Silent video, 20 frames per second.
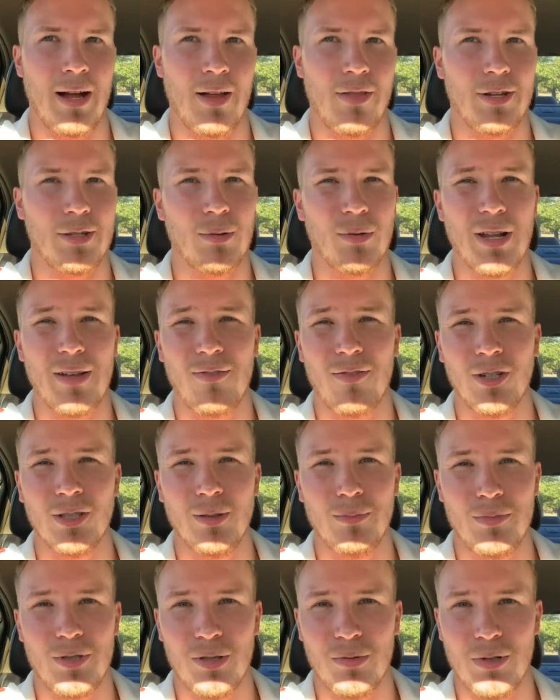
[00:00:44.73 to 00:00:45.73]
They don't have
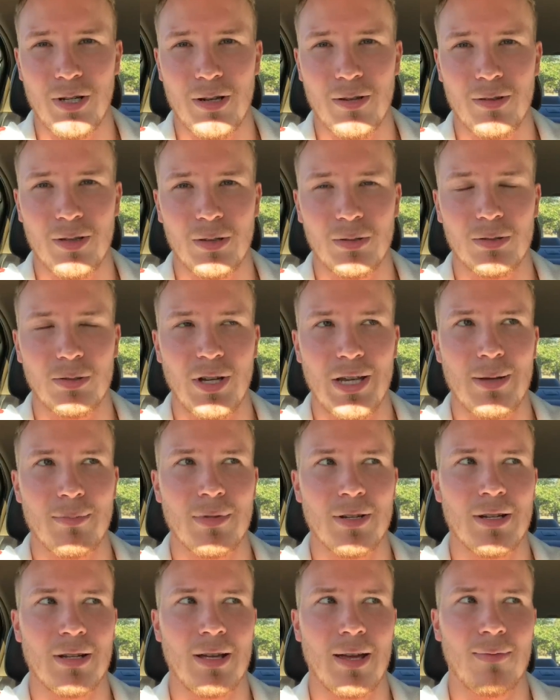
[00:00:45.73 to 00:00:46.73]
Volume 2 here though, so I am
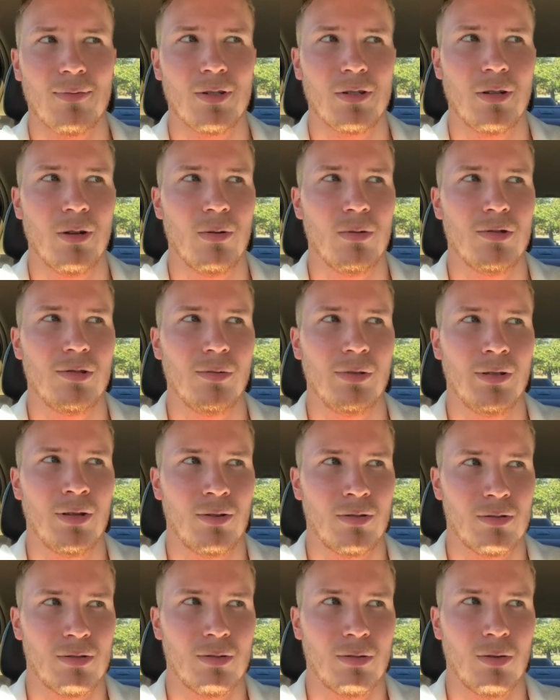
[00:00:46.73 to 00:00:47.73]
gonna have to go to
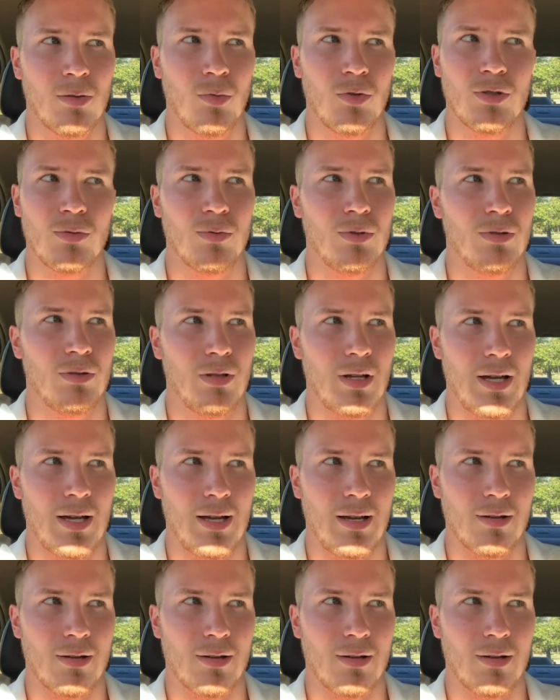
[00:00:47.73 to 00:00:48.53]
another store, which we'll